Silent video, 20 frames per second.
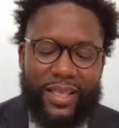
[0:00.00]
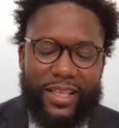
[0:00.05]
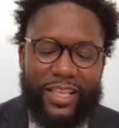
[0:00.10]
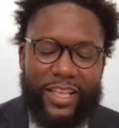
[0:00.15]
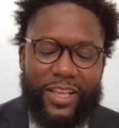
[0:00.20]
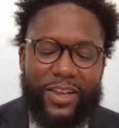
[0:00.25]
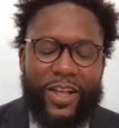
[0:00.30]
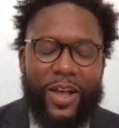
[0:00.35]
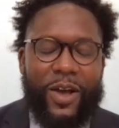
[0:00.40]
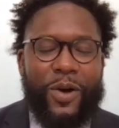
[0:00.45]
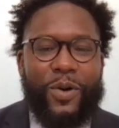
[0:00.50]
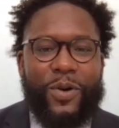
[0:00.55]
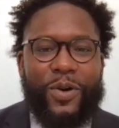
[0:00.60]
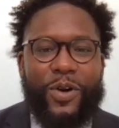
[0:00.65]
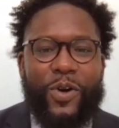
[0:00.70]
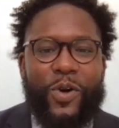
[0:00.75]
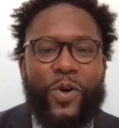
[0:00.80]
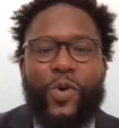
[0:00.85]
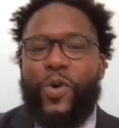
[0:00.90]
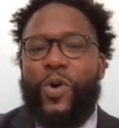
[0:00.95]

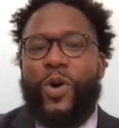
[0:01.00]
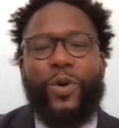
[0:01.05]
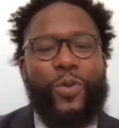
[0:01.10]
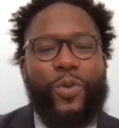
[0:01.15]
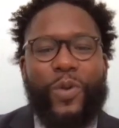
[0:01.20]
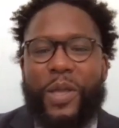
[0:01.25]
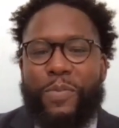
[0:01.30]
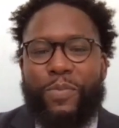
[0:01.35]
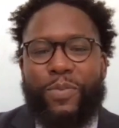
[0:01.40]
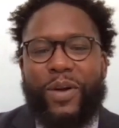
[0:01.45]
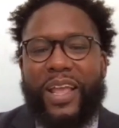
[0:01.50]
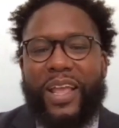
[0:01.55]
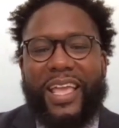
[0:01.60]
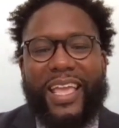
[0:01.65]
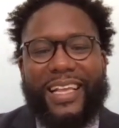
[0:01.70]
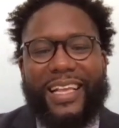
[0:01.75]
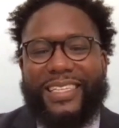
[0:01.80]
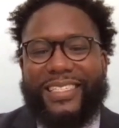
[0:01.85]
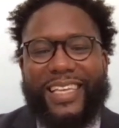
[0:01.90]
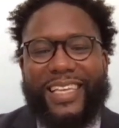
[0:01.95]
Who are we
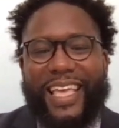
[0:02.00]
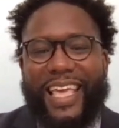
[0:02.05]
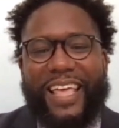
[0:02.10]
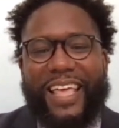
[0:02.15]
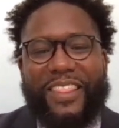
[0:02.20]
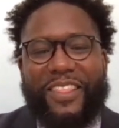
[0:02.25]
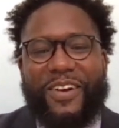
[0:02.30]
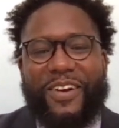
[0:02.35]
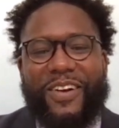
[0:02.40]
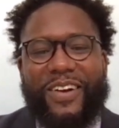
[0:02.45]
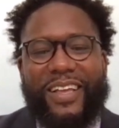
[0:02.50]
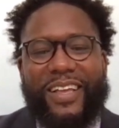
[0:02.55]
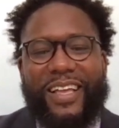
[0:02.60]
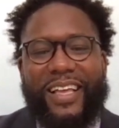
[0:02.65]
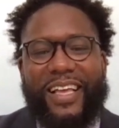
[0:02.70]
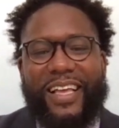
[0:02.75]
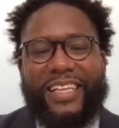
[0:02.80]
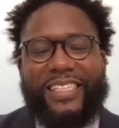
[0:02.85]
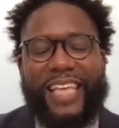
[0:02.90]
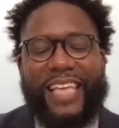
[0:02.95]
bringing together
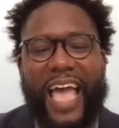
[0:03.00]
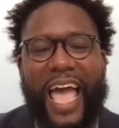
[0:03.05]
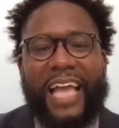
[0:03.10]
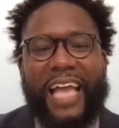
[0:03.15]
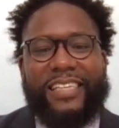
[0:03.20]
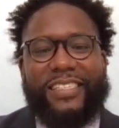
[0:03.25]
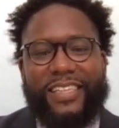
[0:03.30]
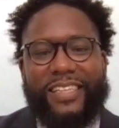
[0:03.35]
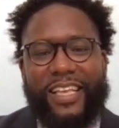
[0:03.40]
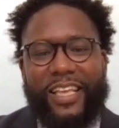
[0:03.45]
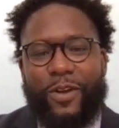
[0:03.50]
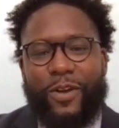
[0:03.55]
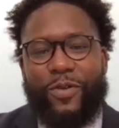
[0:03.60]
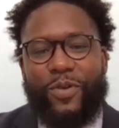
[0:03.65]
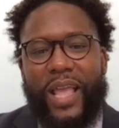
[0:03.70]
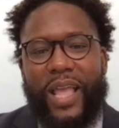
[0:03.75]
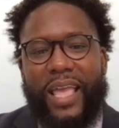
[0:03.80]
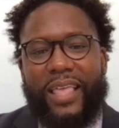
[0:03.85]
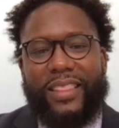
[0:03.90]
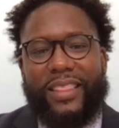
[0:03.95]
to actually
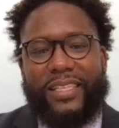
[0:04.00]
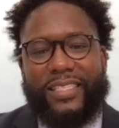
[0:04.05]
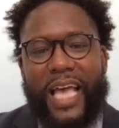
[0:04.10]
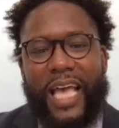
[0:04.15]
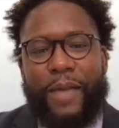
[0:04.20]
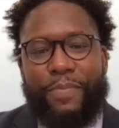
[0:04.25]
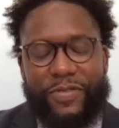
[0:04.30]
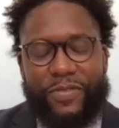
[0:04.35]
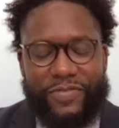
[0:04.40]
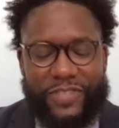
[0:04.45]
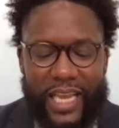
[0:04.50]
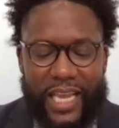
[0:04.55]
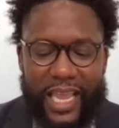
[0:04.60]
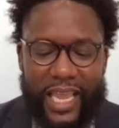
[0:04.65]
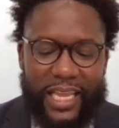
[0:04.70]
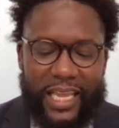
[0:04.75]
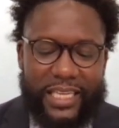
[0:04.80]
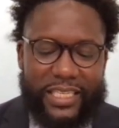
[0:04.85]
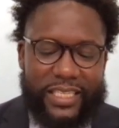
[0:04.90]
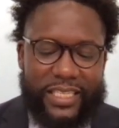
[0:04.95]
create the type of
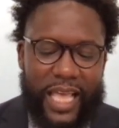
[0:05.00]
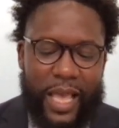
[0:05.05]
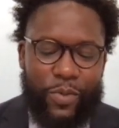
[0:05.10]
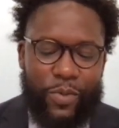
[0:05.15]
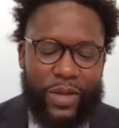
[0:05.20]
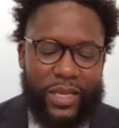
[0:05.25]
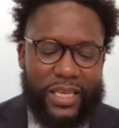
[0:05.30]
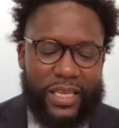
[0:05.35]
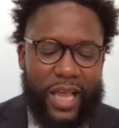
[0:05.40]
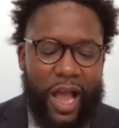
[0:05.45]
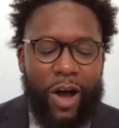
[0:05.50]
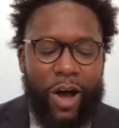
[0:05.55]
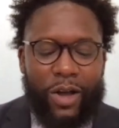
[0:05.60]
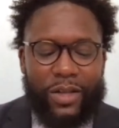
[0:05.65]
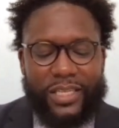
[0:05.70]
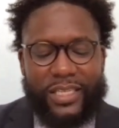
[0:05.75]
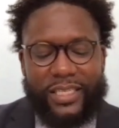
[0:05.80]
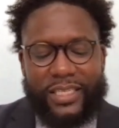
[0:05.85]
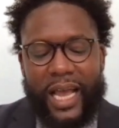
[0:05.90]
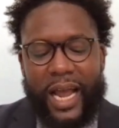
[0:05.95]
change that we all
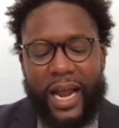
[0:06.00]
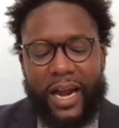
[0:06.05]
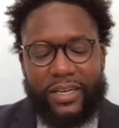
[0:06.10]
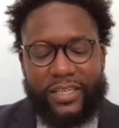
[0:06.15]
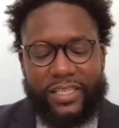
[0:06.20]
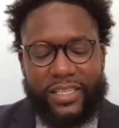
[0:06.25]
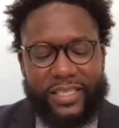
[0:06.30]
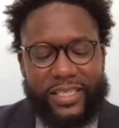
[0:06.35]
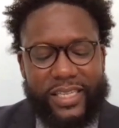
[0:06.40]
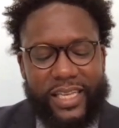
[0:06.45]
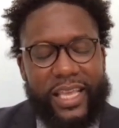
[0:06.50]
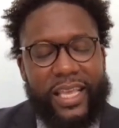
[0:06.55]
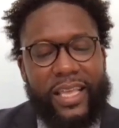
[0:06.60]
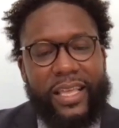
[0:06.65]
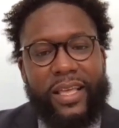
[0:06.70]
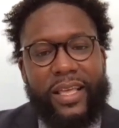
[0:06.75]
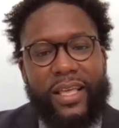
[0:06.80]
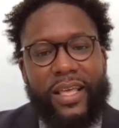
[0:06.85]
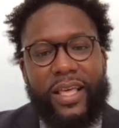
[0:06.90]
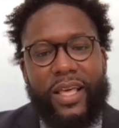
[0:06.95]
desire to see?
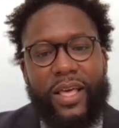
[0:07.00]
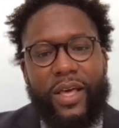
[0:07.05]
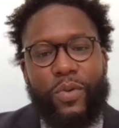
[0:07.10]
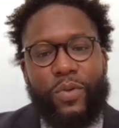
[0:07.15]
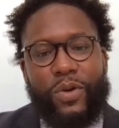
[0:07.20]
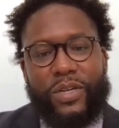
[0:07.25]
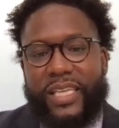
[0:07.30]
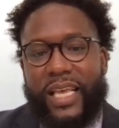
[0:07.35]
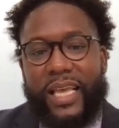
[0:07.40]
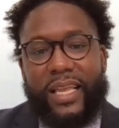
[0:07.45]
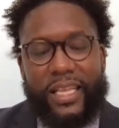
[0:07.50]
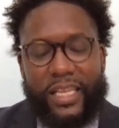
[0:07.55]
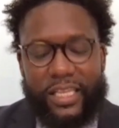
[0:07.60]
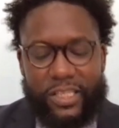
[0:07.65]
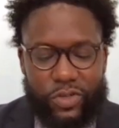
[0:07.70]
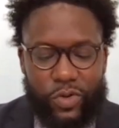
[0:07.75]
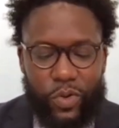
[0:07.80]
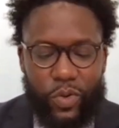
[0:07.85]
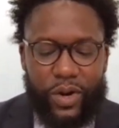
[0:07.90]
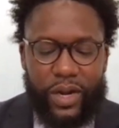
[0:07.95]
We're telling
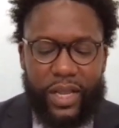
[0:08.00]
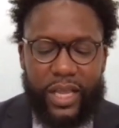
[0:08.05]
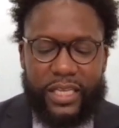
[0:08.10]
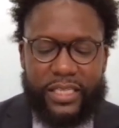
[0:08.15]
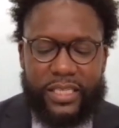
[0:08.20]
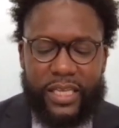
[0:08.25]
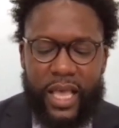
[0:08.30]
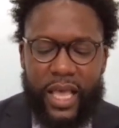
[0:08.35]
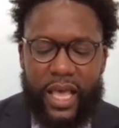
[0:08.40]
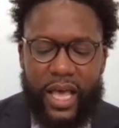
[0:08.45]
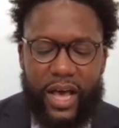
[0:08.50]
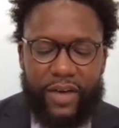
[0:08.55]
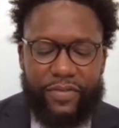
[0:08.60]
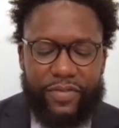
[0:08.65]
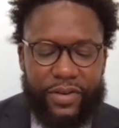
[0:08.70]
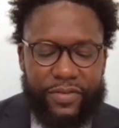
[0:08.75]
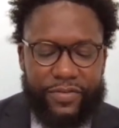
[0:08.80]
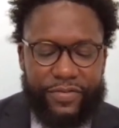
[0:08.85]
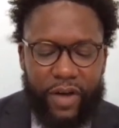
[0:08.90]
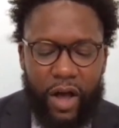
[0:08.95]
stories of
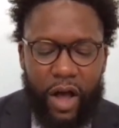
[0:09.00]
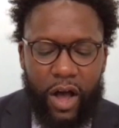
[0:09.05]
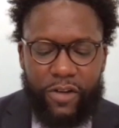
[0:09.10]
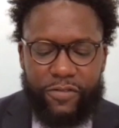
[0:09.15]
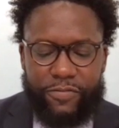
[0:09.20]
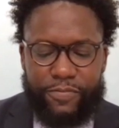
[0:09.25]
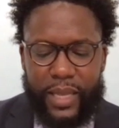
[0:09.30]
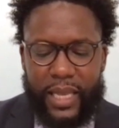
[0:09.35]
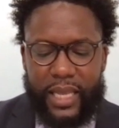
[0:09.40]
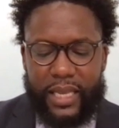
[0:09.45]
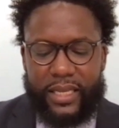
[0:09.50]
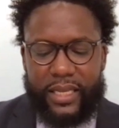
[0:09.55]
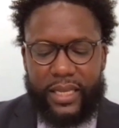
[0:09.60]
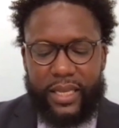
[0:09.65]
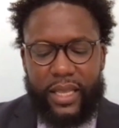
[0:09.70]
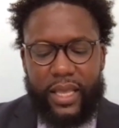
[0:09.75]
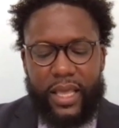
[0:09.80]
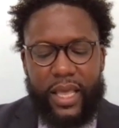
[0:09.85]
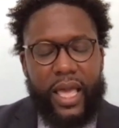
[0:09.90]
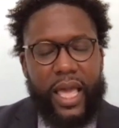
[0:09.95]
involvement,
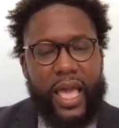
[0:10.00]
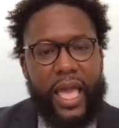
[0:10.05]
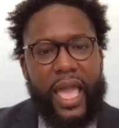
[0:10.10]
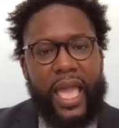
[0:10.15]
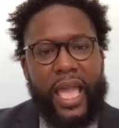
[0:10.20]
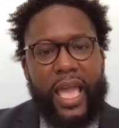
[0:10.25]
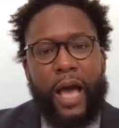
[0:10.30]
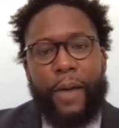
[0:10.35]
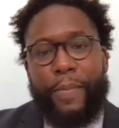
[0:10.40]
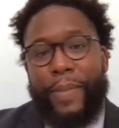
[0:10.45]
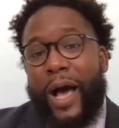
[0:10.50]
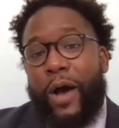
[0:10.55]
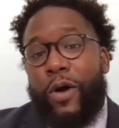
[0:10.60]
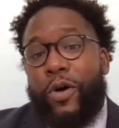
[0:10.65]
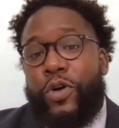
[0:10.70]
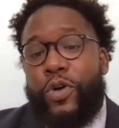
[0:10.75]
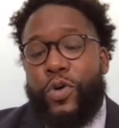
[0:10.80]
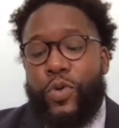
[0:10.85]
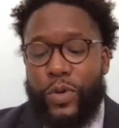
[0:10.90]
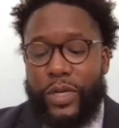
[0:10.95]
about
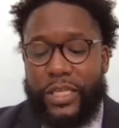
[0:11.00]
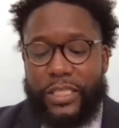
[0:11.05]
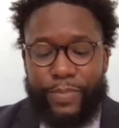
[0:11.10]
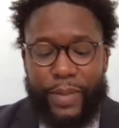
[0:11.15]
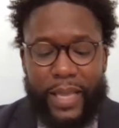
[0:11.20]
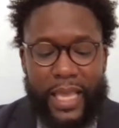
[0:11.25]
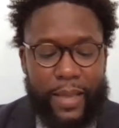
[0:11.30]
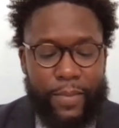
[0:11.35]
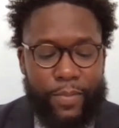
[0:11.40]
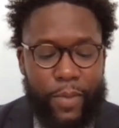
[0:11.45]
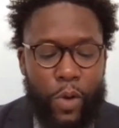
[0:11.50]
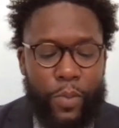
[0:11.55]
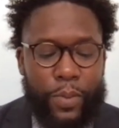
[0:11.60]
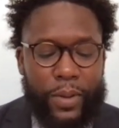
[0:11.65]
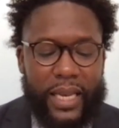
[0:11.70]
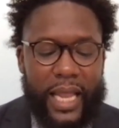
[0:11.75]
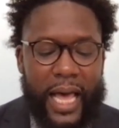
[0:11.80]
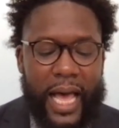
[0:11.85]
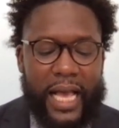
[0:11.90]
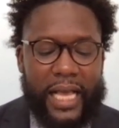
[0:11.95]
who is being
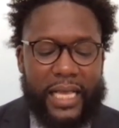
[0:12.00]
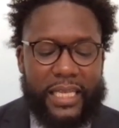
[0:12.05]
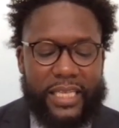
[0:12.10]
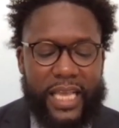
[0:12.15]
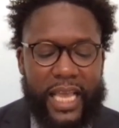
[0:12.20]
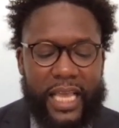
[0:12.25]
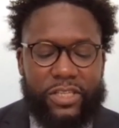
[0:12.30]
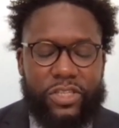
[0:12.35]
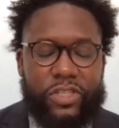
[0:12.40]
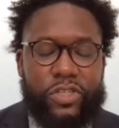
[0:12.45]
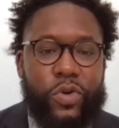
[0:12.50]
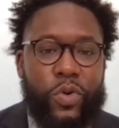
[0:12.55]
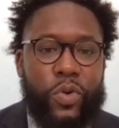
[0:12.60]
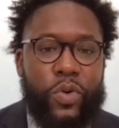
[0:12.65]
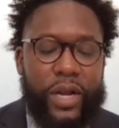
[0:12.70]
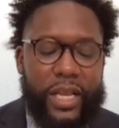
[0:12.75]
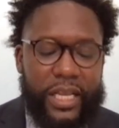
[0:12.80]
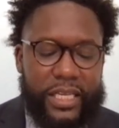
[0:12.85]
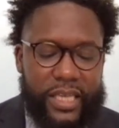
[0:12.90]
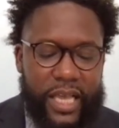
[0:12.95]
mobilized, and
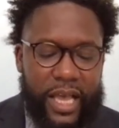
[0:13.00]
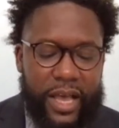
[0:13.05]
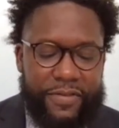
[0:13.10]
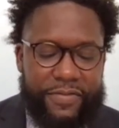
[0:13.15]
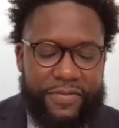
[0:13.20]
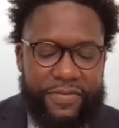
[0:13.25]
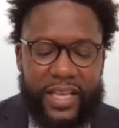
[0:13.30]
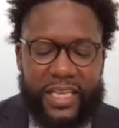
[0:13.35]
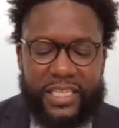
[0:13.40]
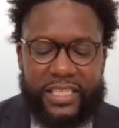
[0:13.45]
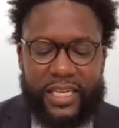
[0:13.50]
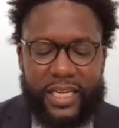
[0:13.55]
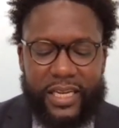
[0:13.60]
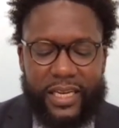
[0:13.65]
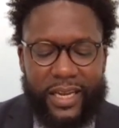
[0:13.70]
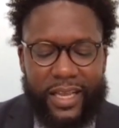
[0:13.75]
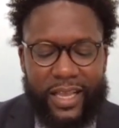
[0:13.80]
stories of vision.